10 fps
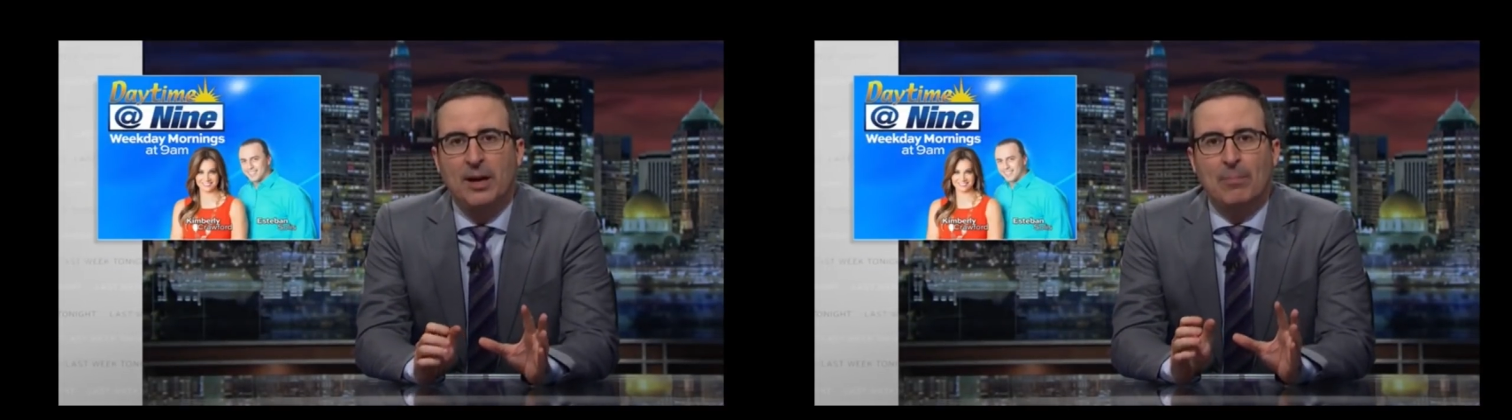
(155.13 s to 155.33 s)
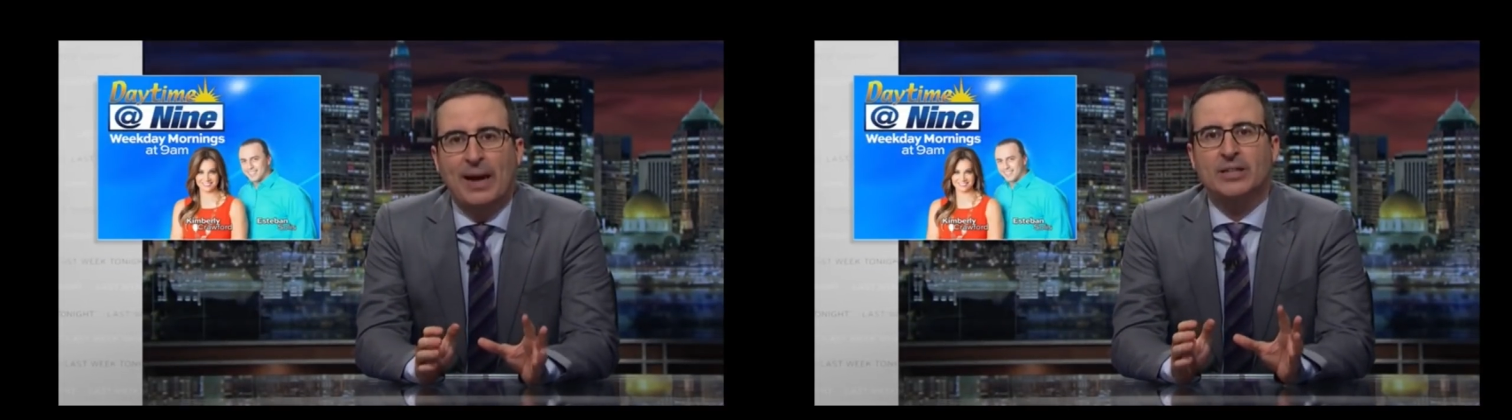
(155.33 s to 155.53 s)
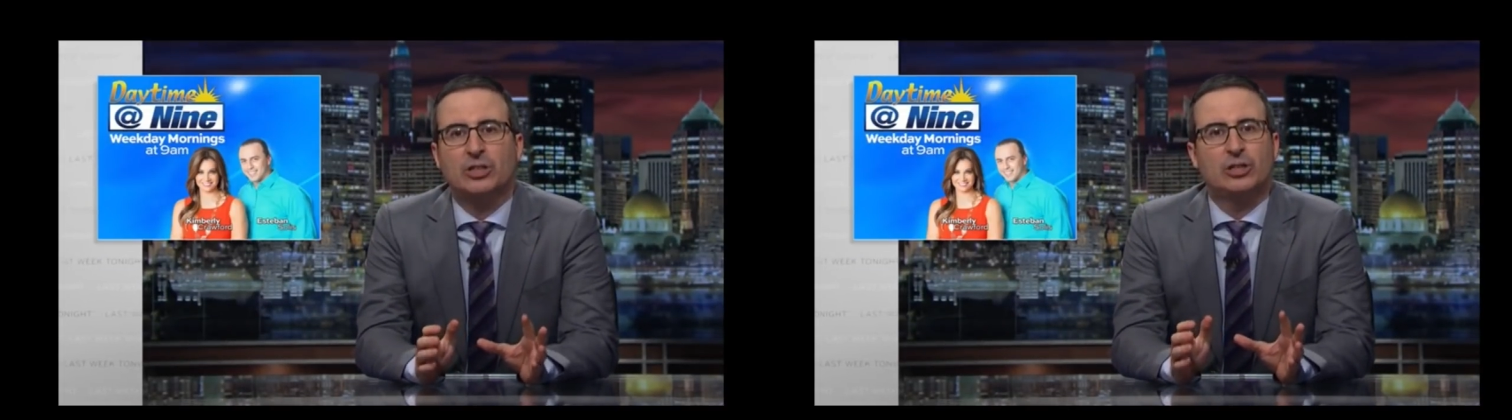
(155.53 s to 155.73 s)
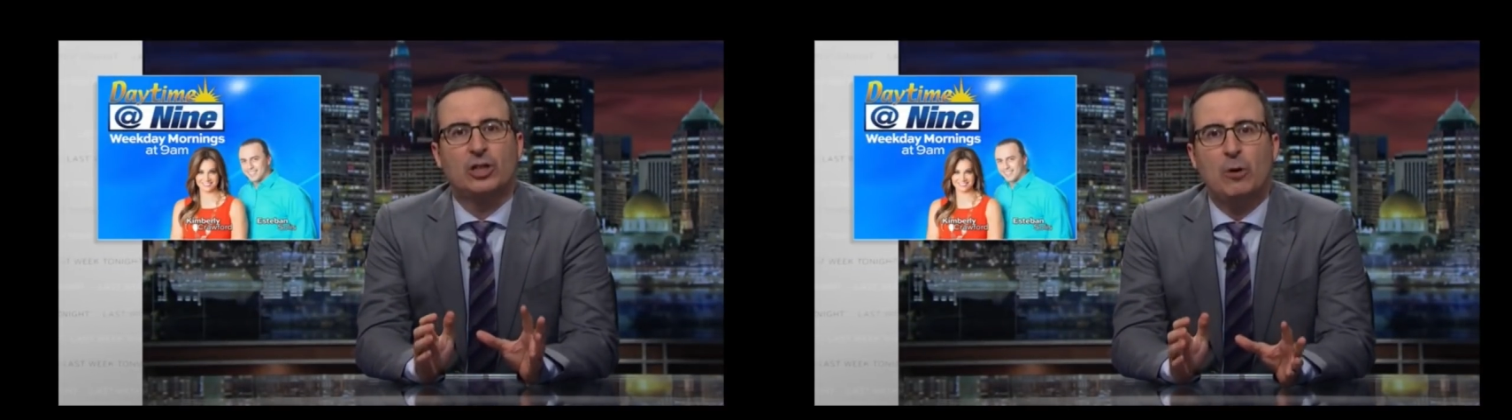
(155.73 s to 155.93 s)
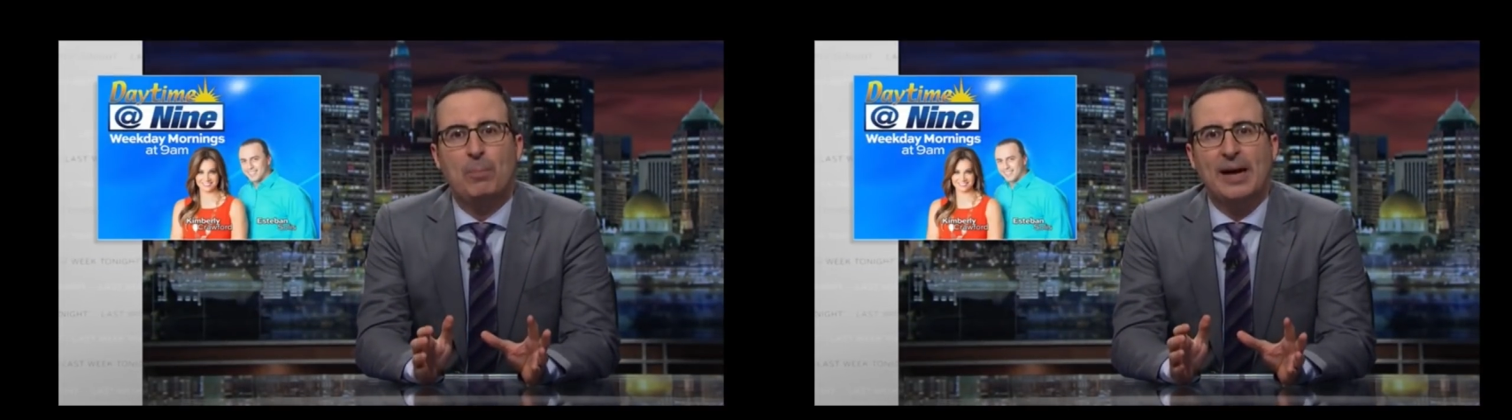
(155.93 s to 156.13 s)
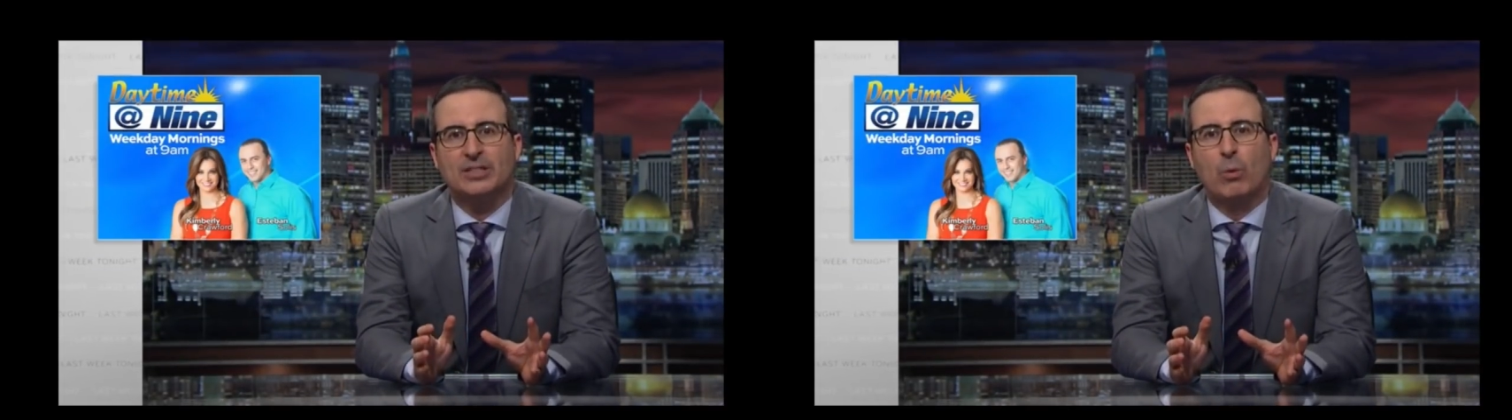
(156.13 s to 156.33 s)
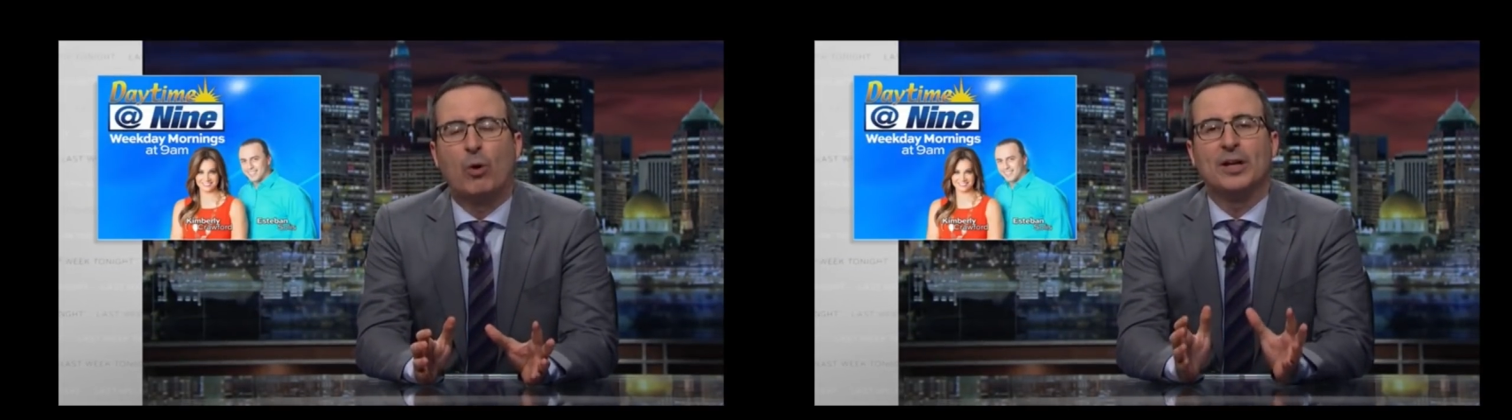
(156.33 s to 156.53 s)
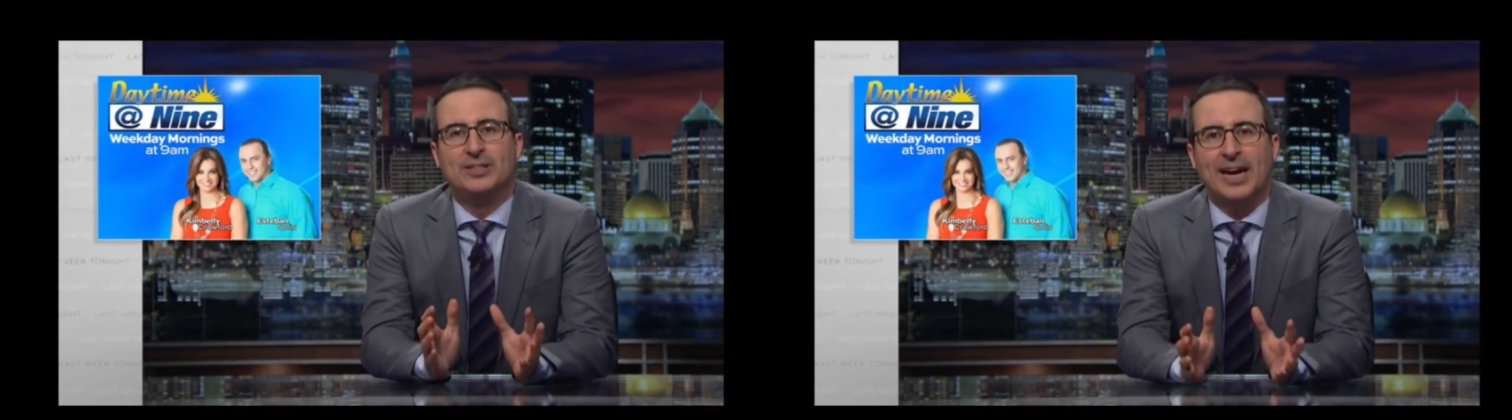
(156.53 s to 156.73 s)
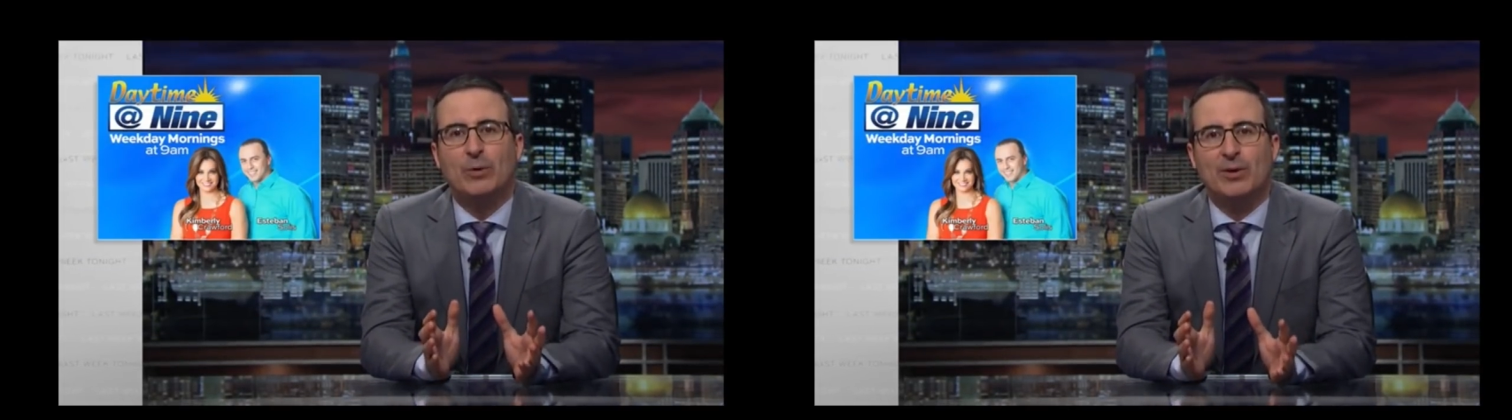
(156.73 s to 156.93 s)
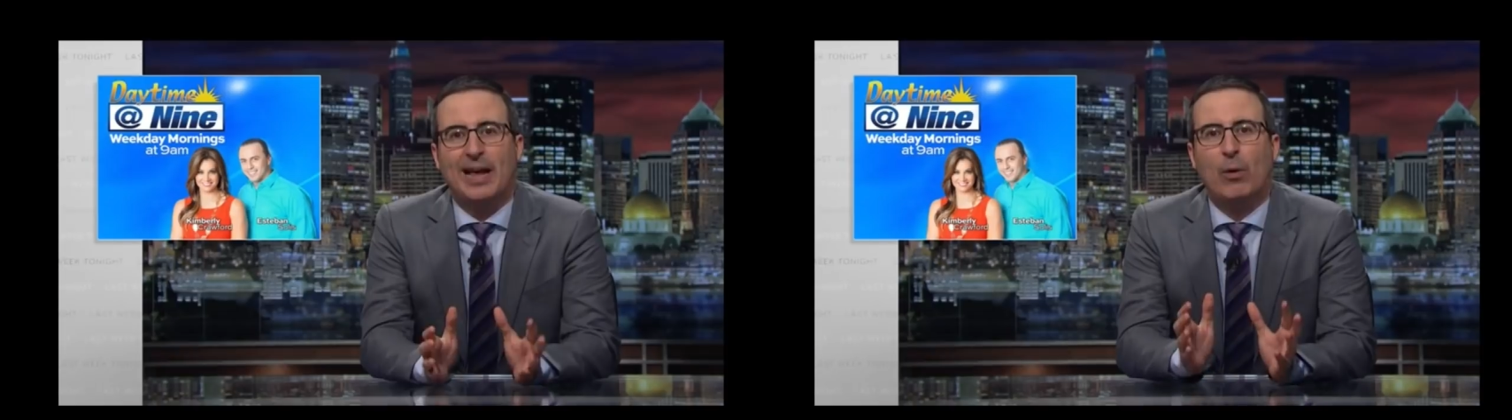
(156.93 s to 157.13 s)
managed to show better what a
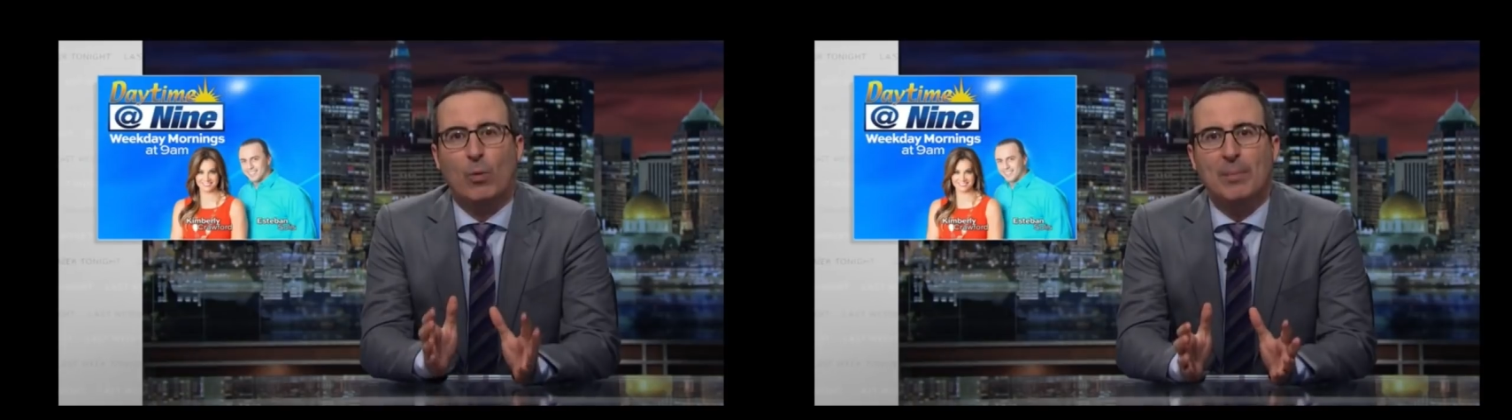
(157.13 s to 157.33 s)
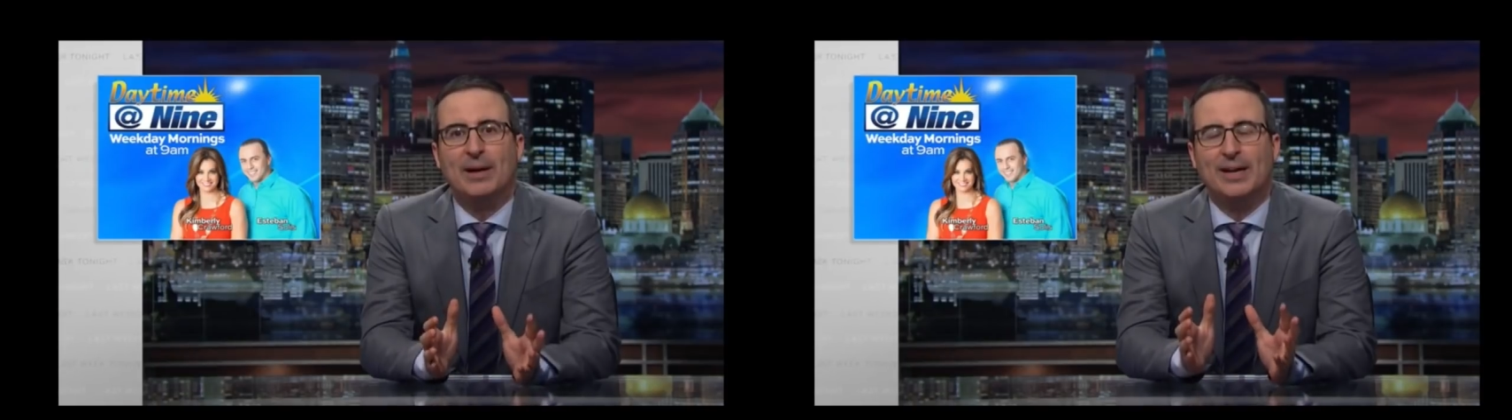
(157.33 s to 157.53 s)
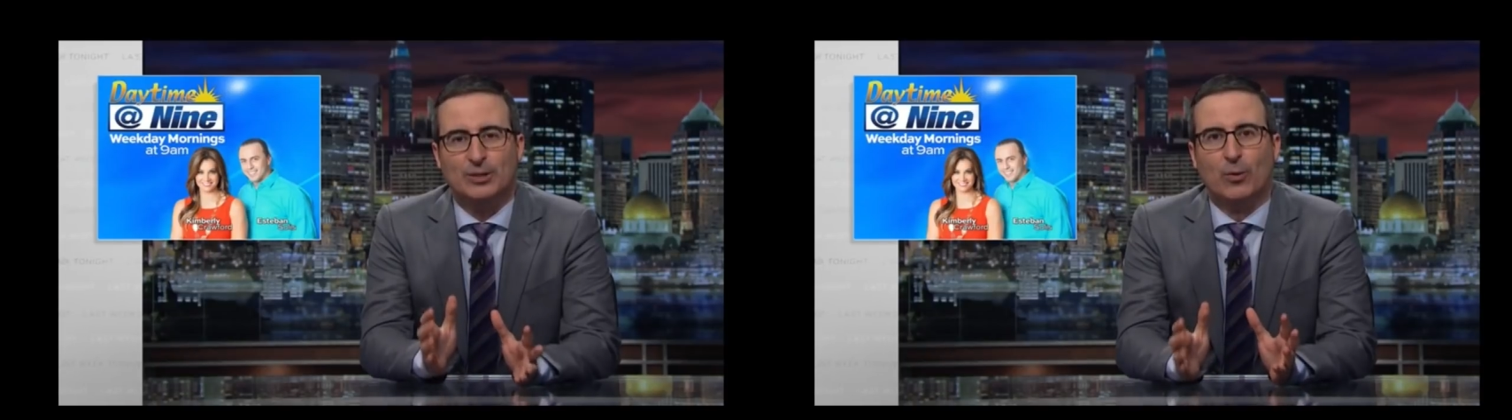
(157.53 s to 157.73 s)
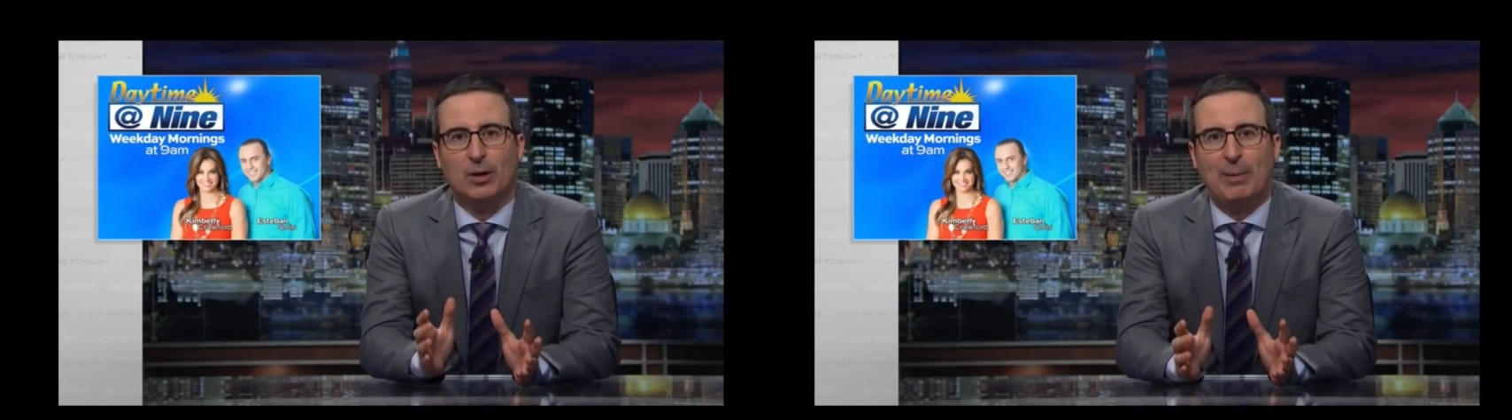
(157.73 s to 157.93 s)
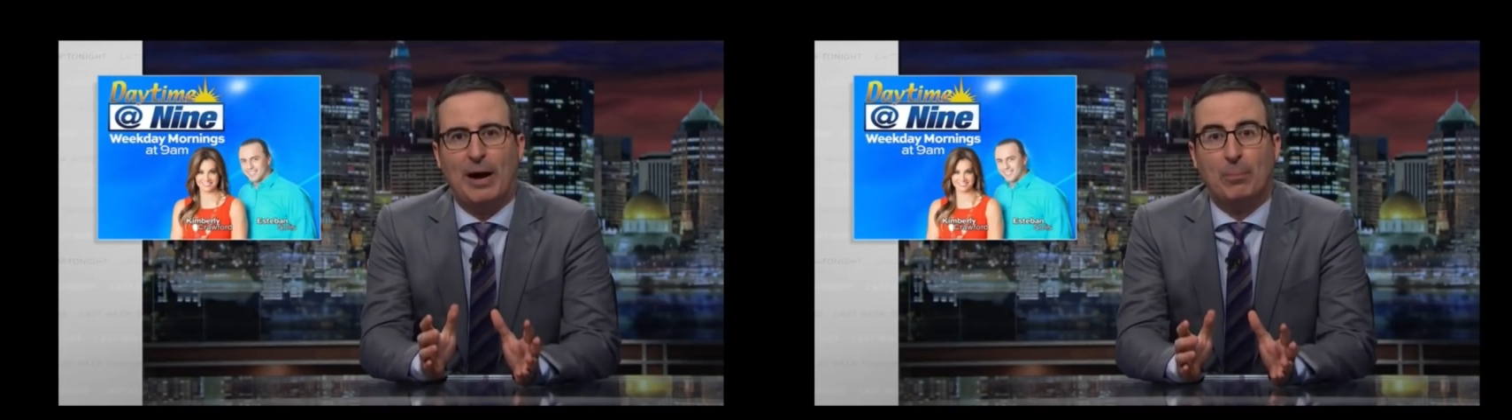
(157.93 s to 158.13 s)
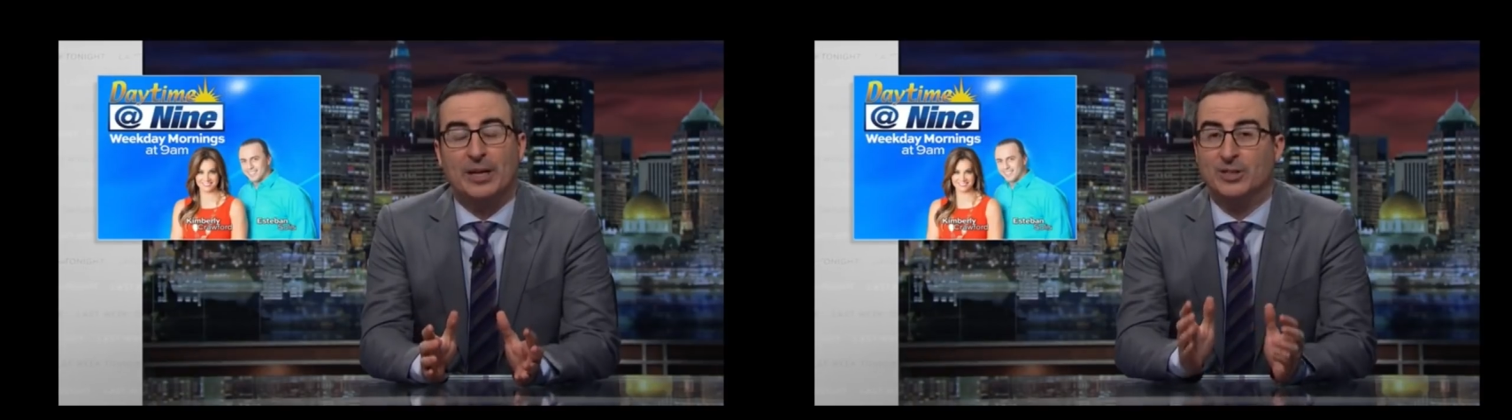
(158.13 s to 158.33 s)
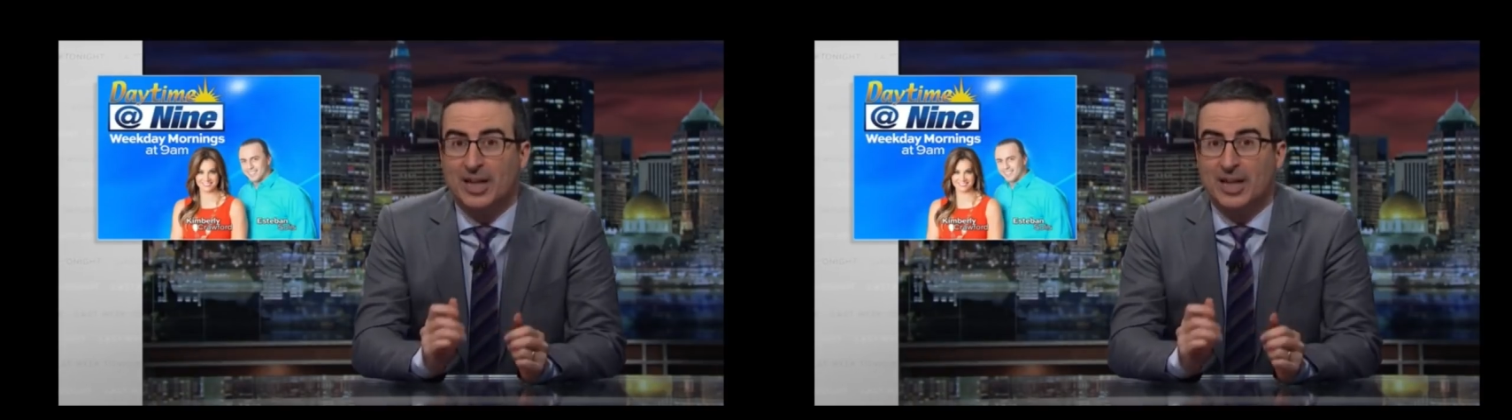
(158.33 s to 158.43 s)
day without women is all about. Because